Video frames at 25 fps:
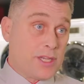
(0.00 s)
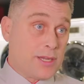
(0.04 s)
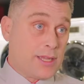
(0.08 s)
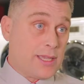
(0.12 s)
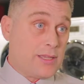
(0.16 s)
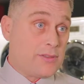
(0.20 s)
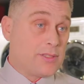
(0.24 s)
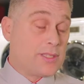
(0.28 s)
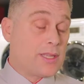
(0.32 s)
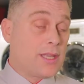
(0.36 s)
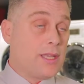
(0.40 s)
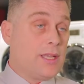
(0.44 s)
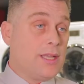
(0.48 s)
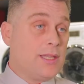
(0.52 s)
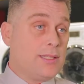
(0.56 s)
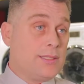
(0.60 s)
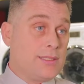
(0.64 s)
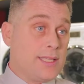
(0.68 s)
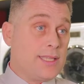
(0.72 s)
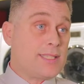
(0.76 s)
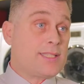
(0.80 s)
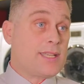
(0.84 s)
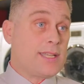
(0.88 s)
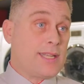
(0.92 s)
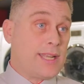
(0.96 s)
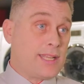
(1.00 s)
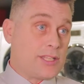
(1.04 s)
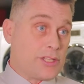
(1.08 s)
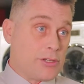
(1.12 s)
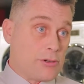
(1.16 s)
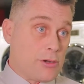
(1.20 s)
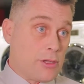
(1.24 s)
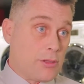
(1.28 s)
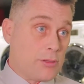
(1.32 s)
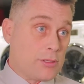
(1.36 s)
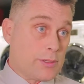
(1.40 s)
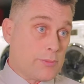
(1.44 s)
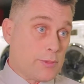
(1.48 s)
your house, disconnect
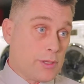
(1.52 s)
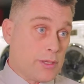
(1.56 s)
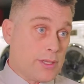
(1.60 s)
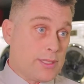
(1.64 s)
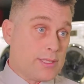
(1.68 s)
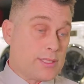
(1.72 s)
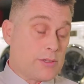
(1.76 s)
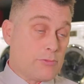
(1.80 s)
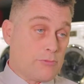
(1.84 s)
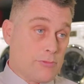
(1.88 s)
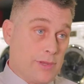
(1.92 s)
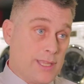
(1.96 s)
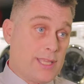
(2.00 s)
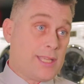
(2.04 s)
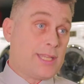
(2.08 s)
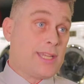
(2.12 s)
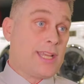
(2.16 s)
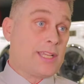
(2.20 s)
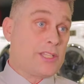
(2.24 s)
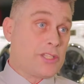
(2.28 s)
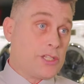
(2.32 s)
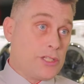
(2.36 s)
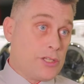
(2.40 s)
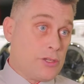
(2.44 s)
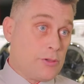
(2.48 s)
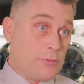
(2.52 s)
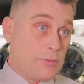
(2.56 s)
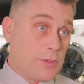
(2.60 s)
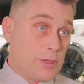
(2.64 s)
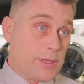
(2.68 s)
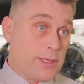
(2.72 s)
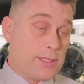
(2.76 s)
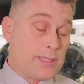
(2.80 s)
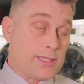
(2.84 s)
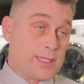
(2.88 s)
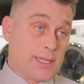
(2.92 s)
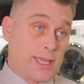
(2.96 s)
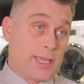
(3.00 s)
your old appliance, reconnect your new
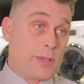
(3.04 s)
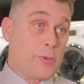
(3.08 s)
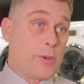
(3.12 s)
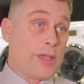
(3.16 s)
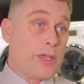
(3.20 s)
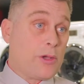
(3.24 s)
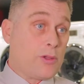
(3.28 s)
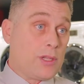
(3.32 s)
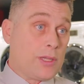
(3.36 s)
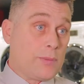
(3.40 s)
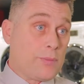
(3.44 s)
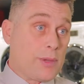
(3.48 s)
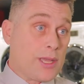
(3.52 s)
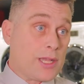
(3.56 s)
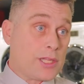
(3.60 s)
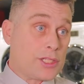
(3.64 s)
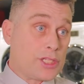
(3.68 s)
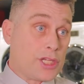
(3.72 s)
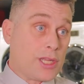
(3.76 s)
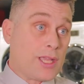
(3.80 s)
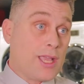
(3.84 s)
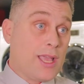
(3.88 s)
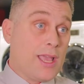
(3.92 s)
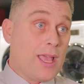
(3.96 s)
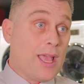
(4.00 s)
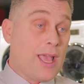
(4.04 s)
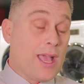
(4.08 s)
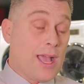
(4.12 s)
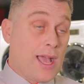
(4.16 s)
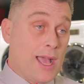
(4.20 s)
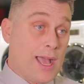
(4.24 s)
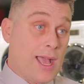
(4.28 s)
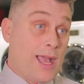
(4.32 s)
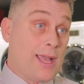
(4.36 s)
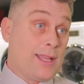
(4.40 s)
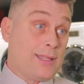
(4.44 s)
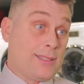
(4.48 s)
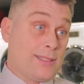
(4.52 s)
appliance, take away all your packaging
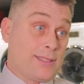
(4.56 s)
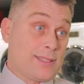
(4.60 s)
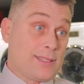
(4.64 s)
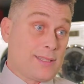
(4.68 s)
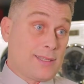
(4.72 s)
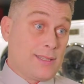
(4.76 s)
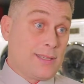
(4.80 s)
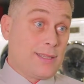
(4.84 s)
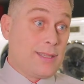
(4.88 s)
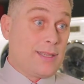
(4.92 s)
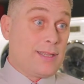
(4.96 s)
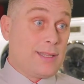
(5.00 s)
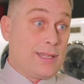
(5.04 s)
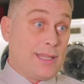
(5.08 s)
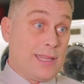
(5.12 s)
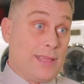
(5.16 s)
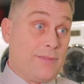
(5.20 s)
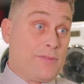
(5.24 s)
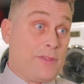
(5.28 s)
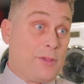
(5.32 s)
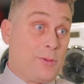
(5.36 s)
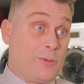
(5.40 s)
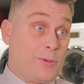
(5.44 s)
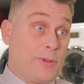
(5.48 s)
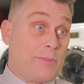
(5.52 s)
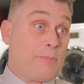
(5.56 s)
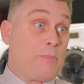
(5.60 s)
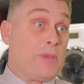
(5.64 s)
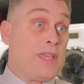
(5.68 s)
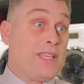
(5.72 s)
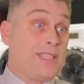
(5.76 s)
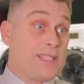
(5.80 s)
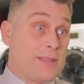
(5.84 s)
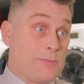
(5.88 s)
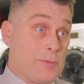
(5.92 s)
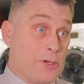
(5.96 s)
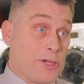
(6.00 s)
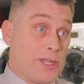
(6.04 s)
and leave you a
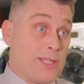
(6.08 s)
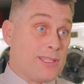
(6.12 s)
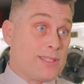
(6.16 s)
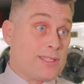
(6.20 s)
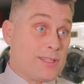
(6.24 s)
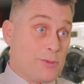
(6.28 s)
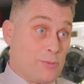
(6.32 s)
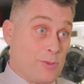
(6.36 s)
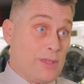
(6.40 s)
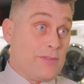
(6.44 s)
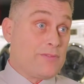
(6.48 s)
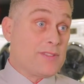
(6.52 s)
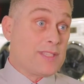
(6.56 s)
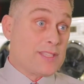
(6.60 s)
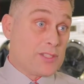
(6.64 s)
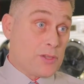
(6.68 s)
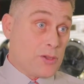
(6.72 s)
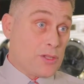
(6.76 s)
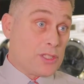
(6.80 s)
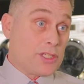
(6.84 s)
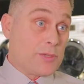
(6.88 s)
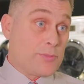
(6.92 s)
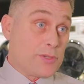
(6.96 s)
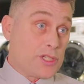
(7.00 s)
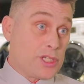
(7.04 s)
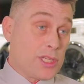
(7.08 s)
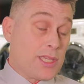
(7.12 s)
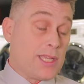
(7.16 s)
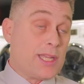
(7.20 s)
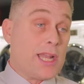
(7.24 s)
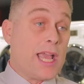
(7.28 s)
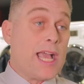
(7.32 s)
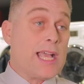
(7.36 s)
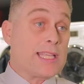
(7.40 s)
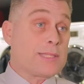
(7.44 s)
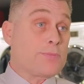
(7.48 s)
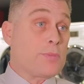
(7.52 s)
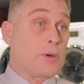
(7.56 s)
peace of mind that we've installed your machine
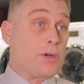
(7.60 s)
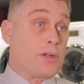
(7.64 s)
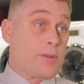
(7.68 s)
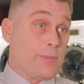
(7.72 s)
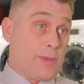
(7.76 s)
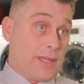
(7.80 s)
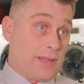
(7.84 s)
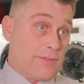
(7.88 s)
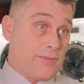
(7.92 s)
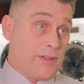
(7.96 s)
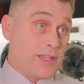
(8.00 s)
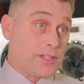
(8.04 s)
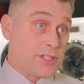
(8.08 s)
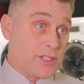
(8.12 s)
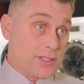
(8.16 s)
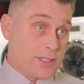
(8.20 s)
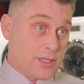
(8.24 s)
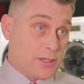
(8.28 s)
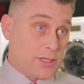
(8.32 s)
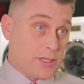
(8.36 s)
as per the manufacturer's